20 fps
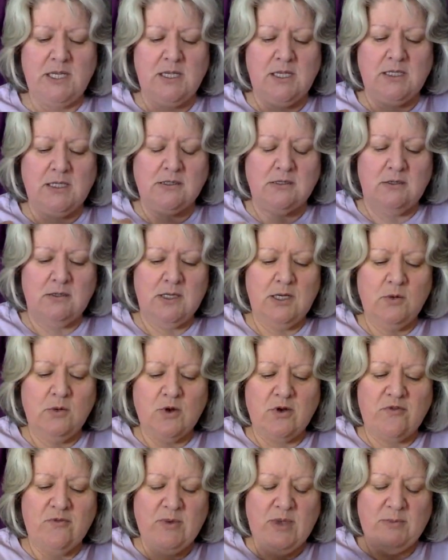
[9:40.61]
is not going to
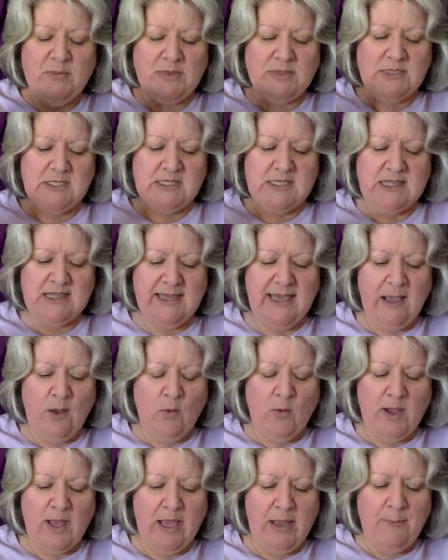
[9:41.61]
work for my business that
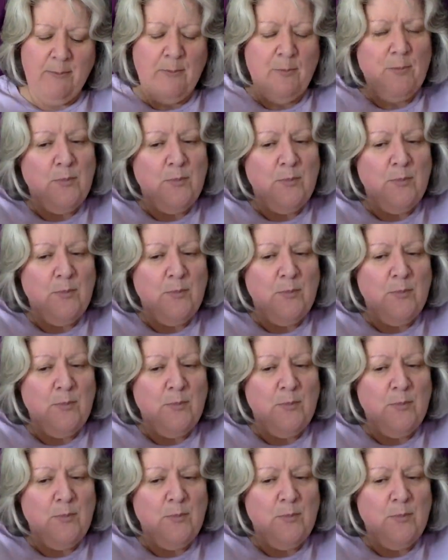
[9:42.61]
way,